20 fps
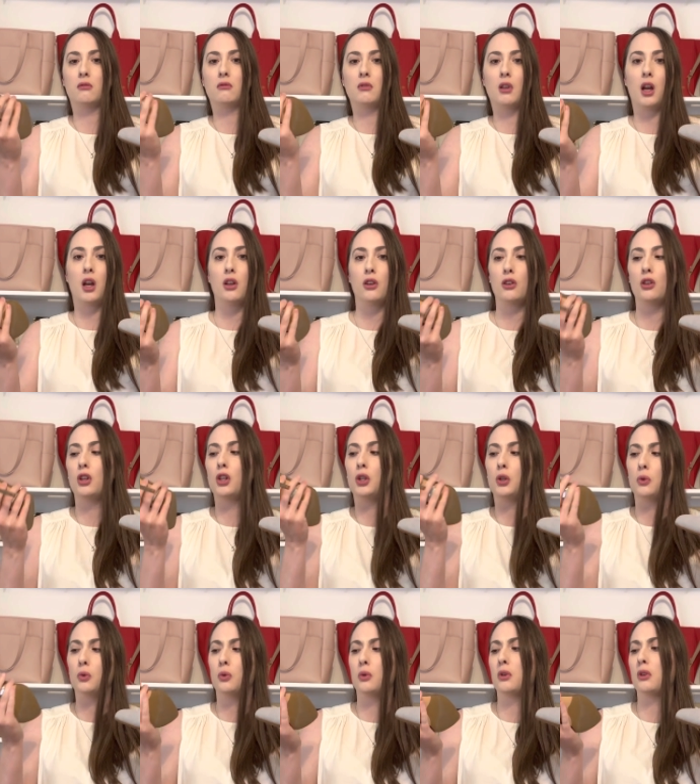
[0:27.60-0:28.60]
a
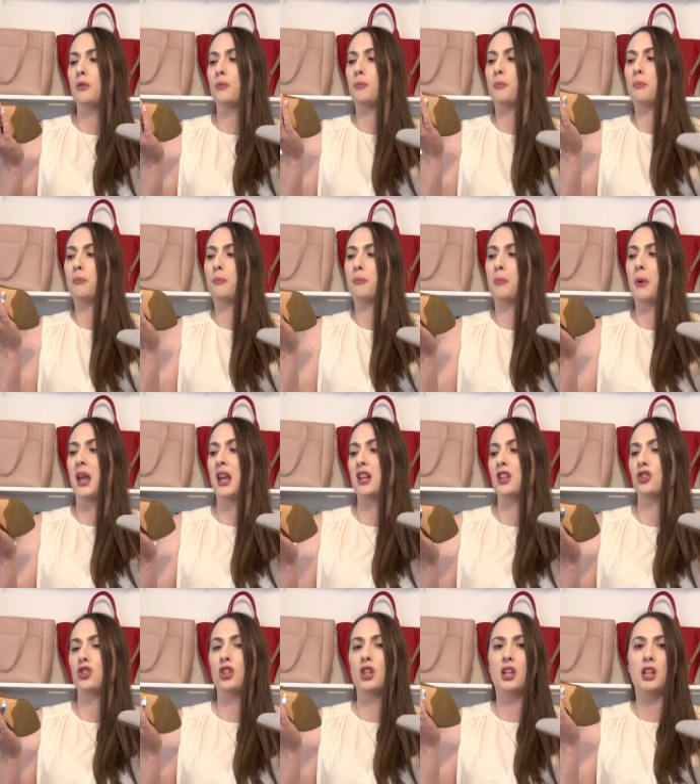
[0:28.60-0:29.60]
nude
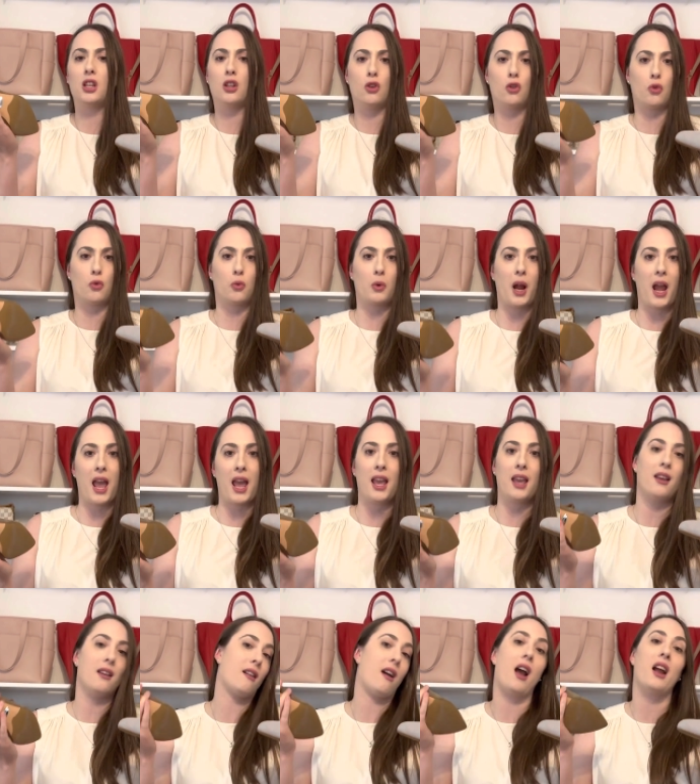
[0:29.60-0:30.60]
beigey
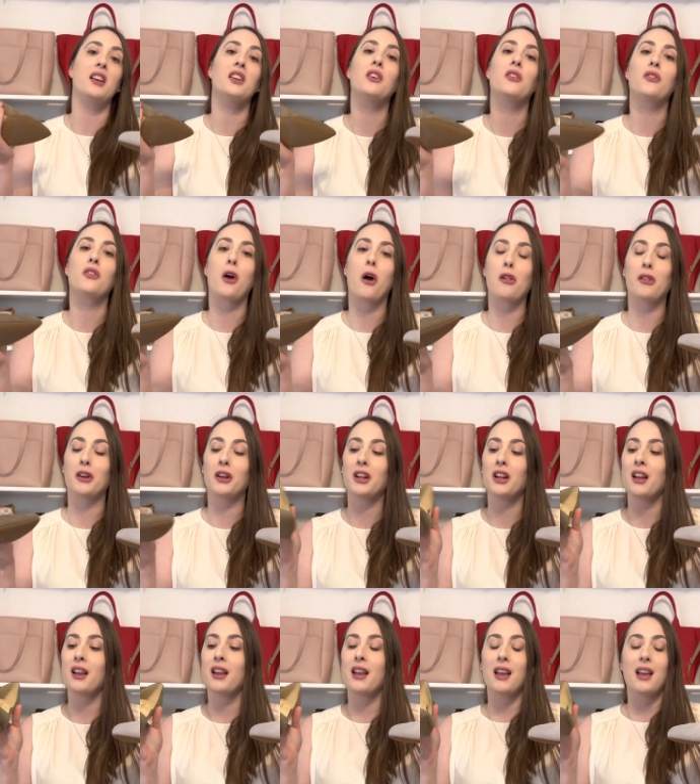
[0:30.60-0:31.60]
gray kind of
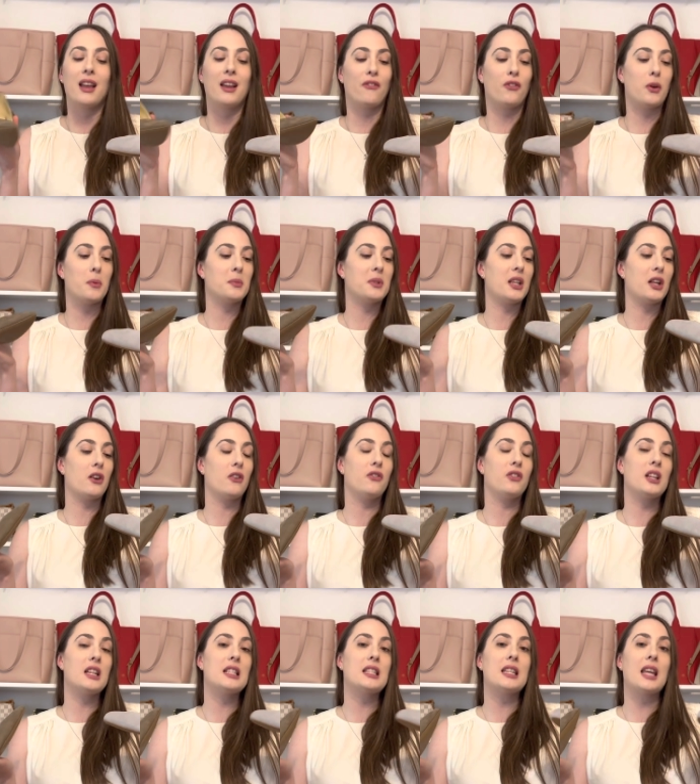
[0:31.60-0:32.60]
color from Sarah
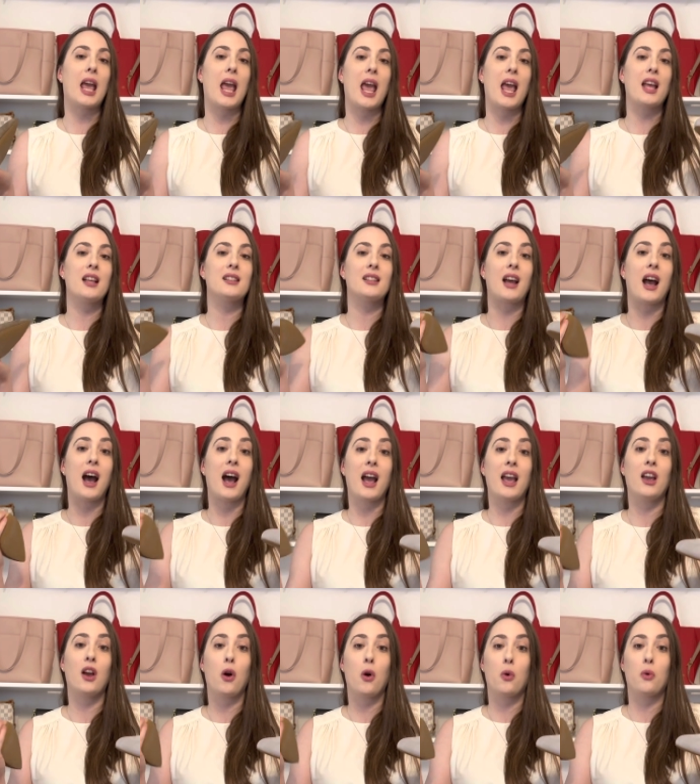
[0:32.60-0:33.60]
Flint. And
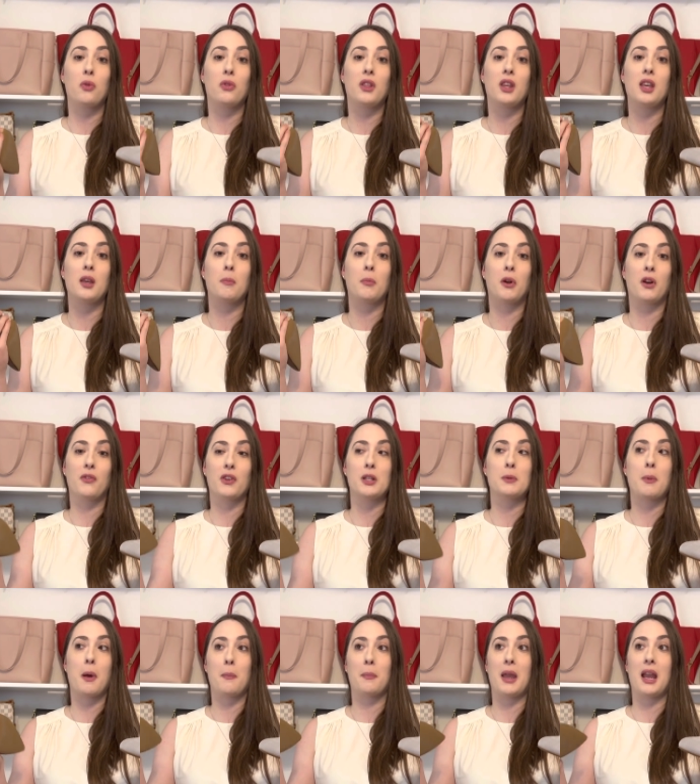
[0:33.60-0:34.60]
I own the
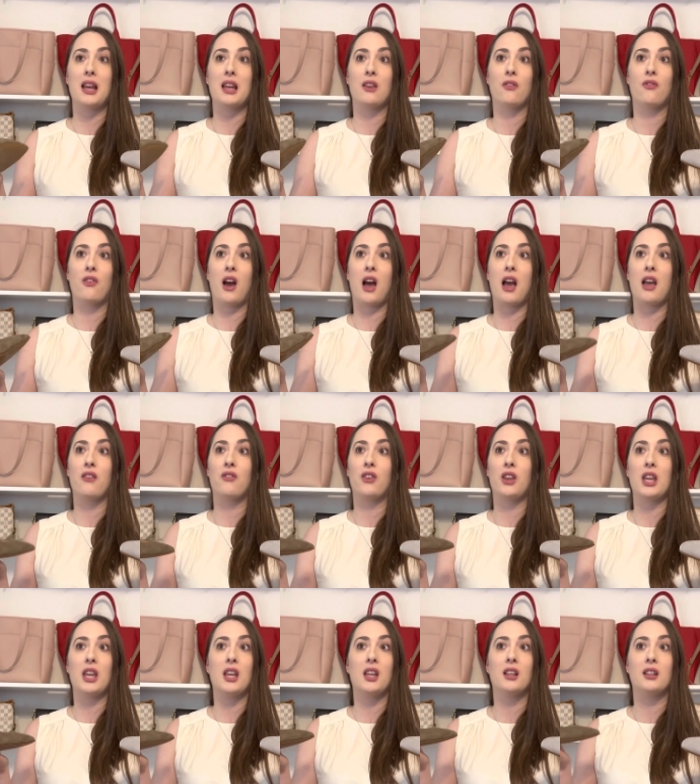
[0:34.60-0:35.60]
Perfect Pump 85
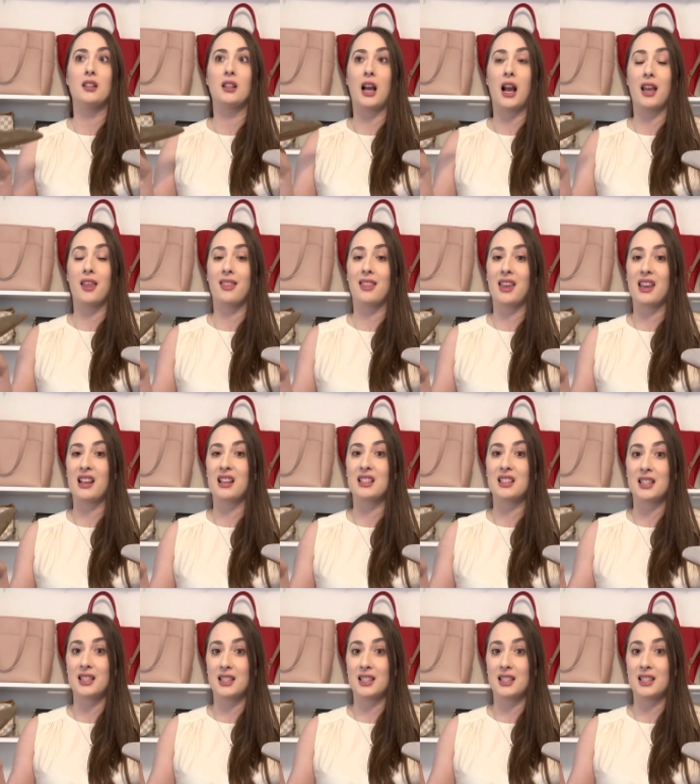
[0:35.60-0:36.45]
in, I think,